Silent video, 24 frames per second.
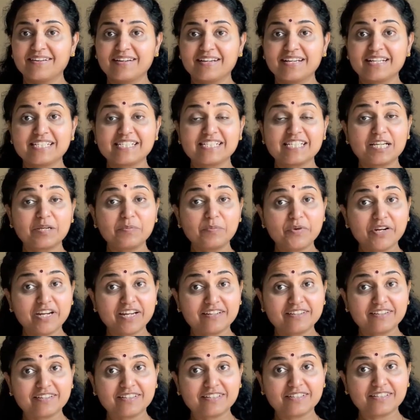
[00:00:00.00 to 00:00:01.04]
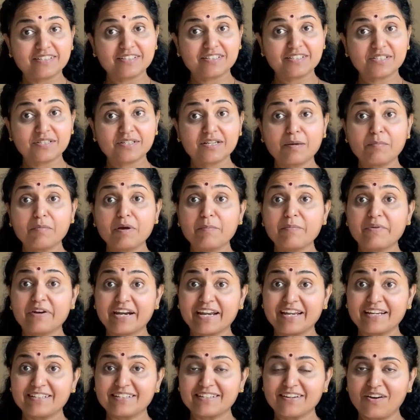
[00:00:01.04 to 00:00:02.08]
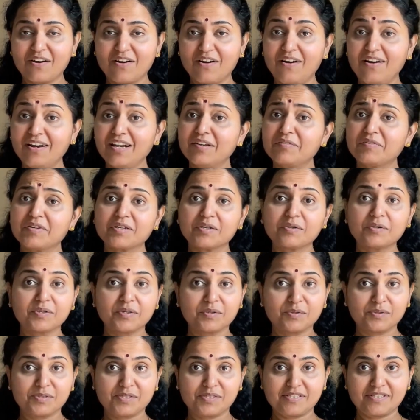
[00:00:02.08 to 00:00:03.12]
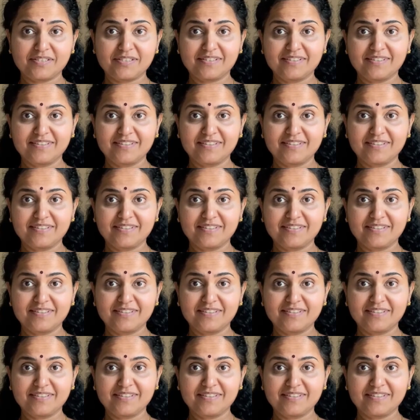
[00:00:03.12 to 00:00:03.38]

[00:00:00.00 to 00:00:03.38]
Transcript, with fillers: is celebrated to commemorate all our Gurus